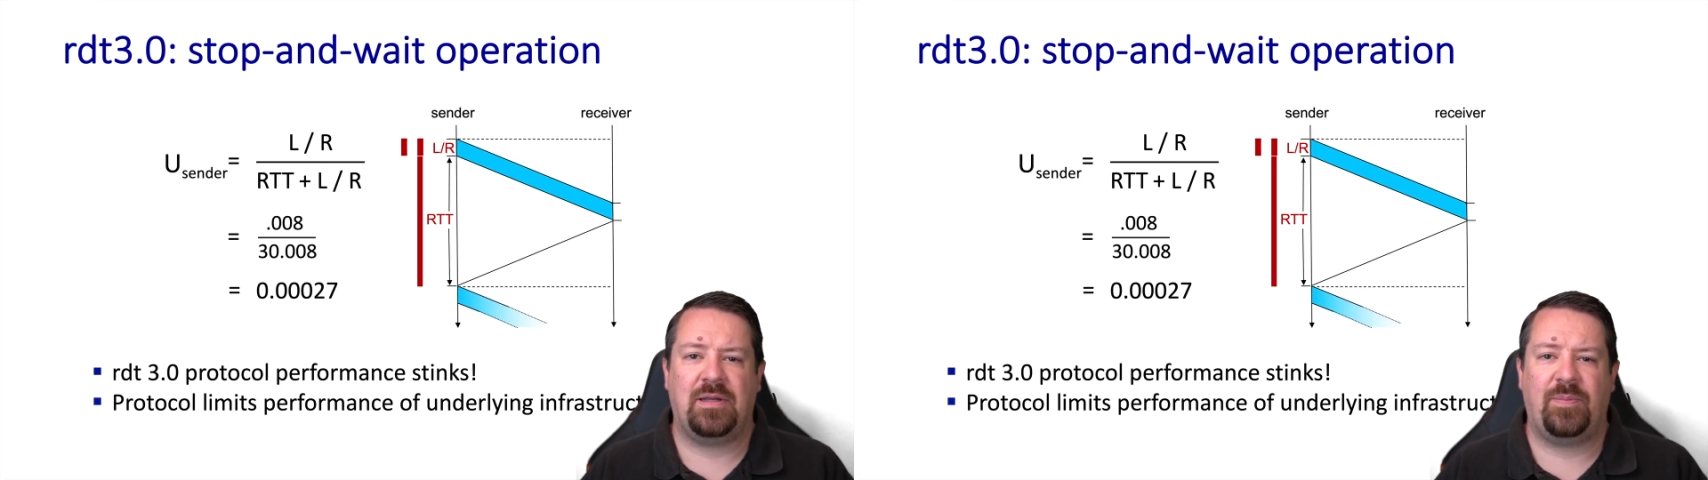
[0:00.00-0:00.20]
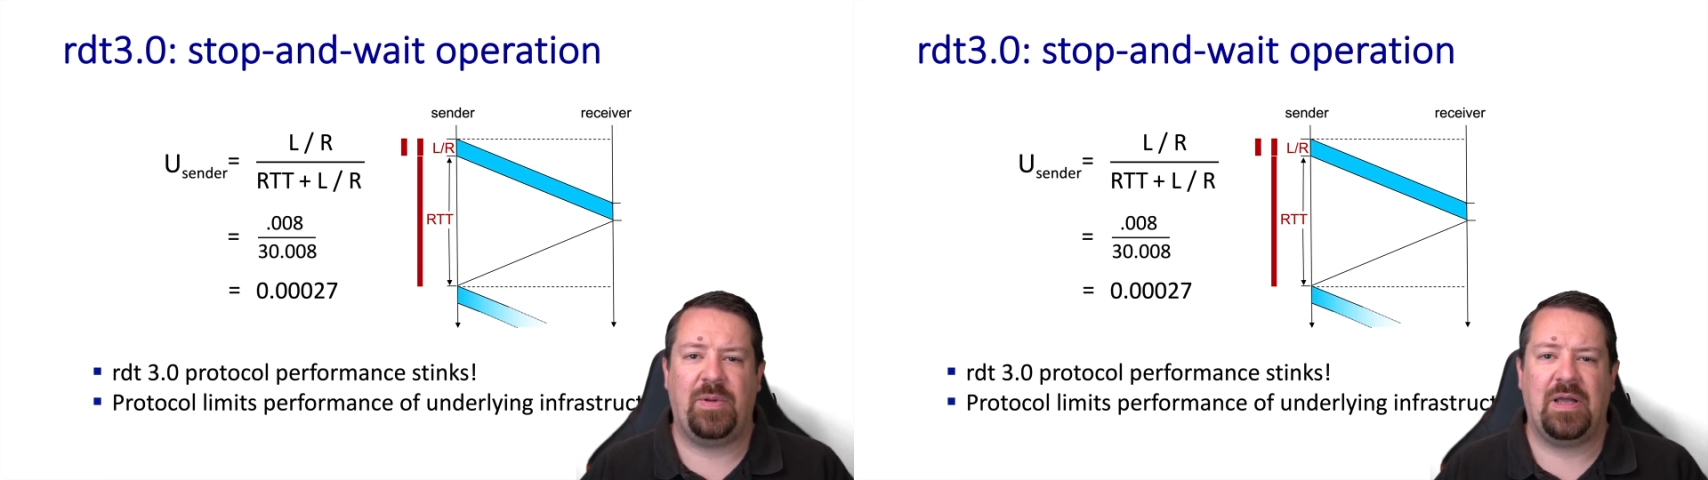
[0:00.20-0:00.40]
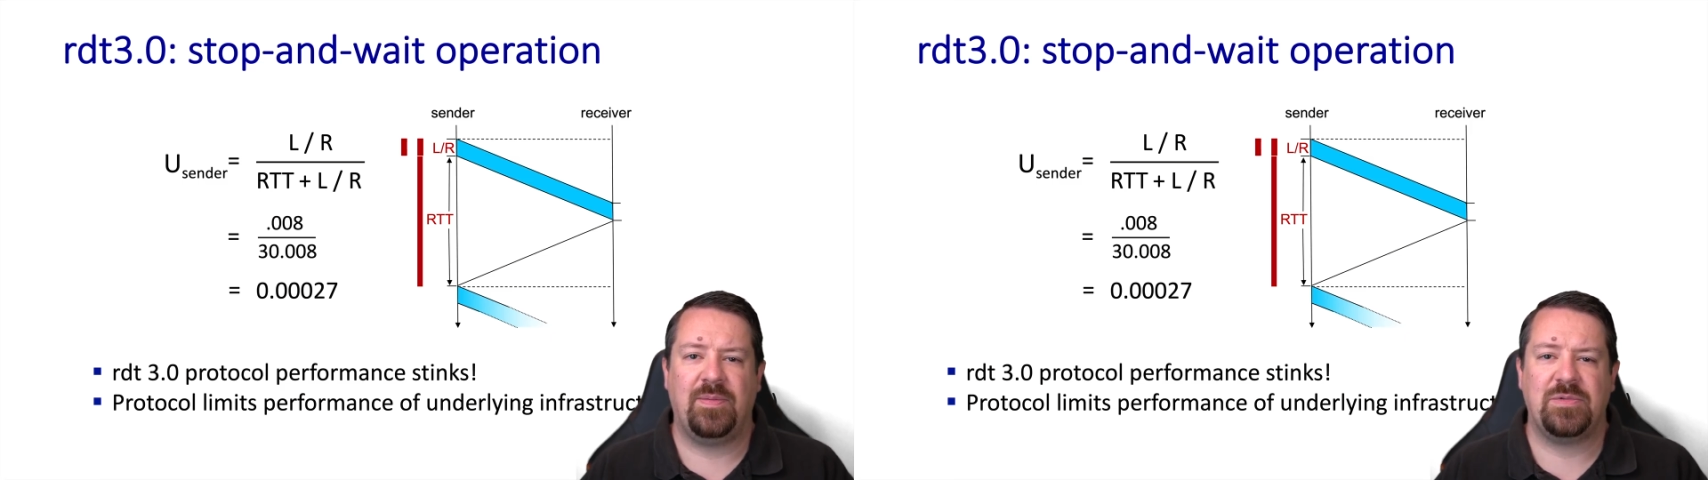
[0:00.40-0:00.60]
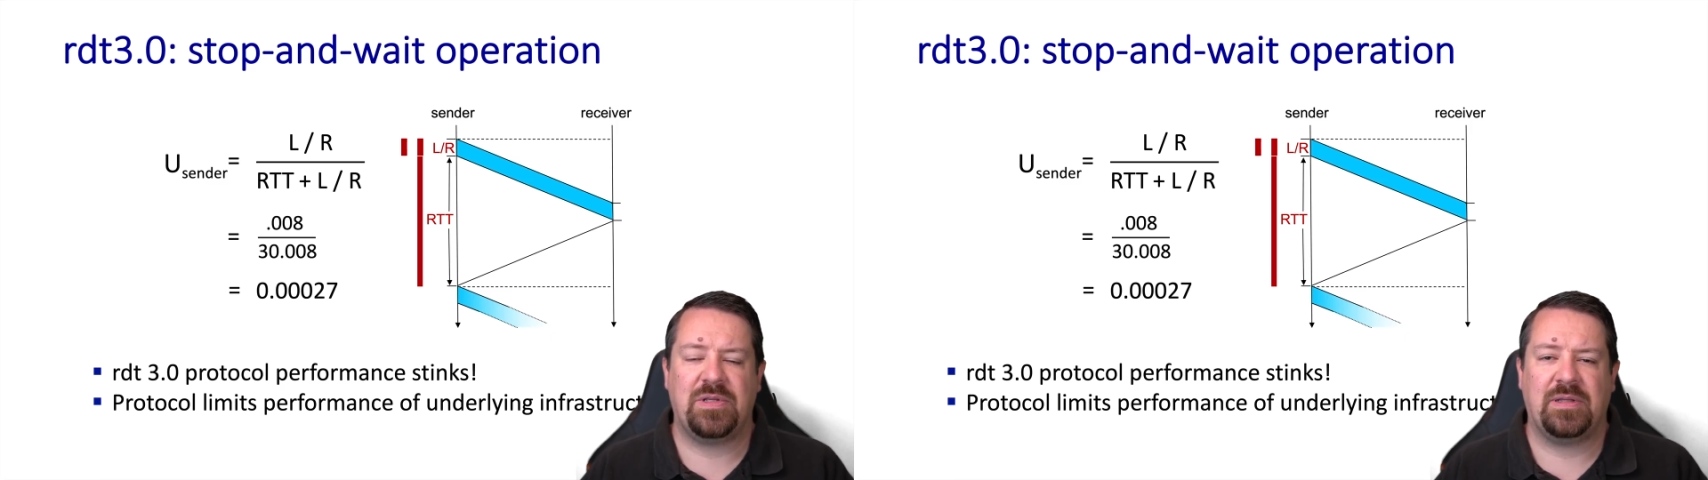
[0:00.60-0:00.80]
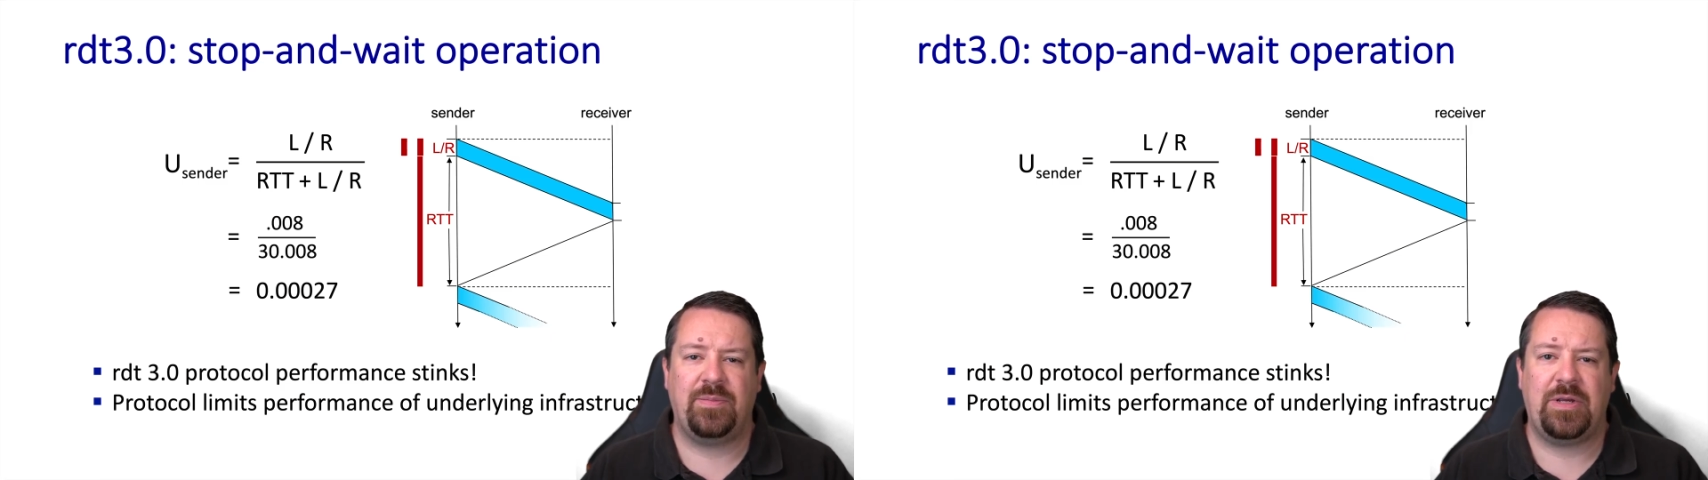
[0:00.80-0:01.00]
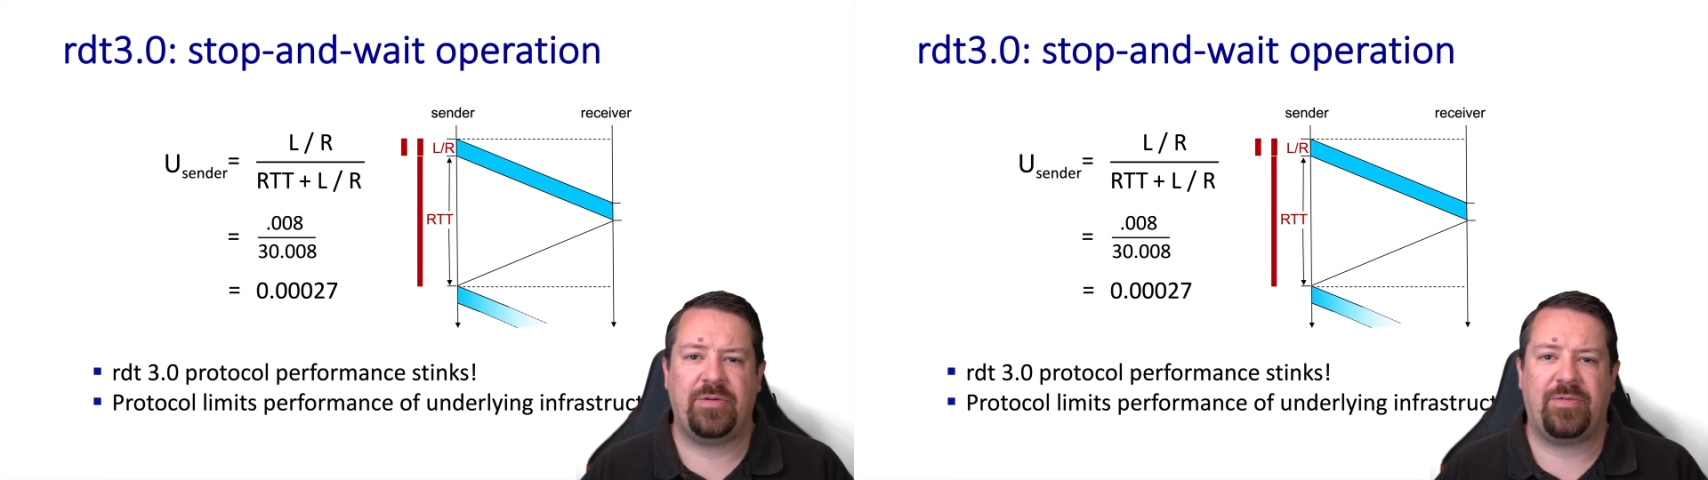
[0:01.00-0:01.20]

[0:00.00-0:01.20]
It becomes the limiting